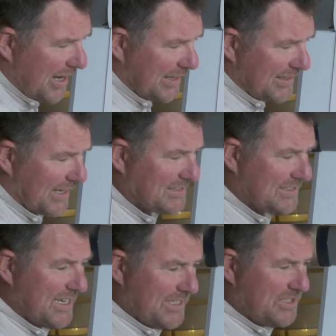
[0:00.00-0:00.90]
At that
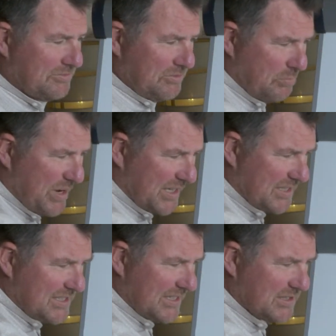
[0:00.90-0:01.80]
stage, you make a
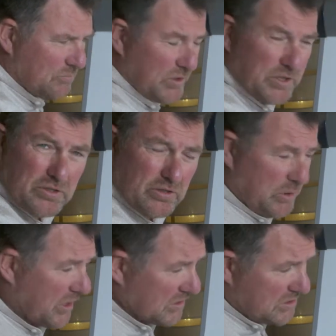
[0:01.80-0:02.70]
decision on what you do
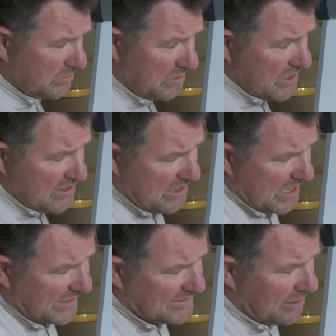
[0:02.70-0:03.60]
about it. So
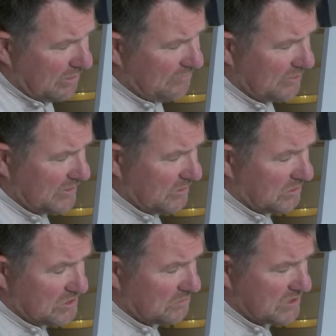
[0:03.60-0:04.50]

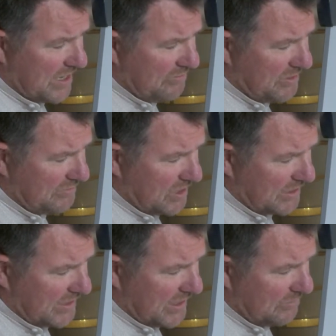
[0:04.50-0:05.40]
also say if you've
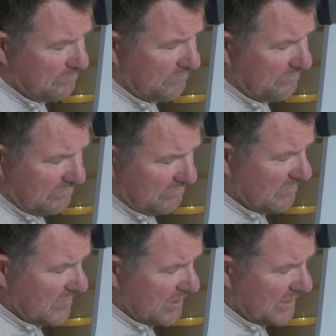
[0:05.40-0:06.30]
got,
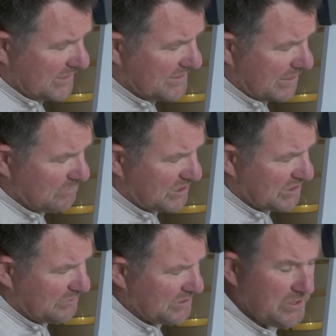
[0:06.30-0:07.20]
in the same
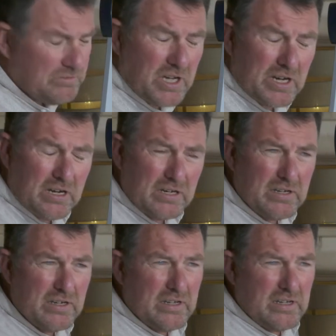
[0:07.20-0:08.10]
situation, you've got
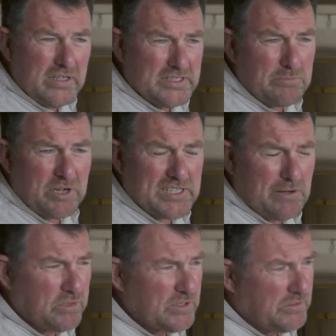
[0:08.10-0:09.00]
same
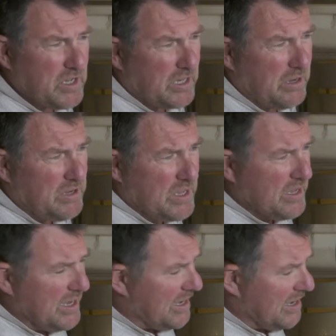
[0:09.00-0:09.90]
example, you've got
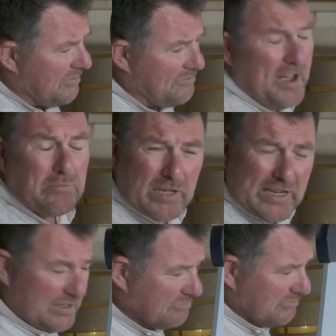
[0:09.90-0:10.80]
a
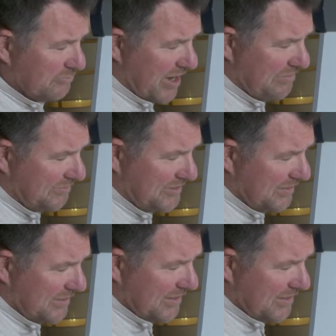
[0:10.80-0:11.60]
family rift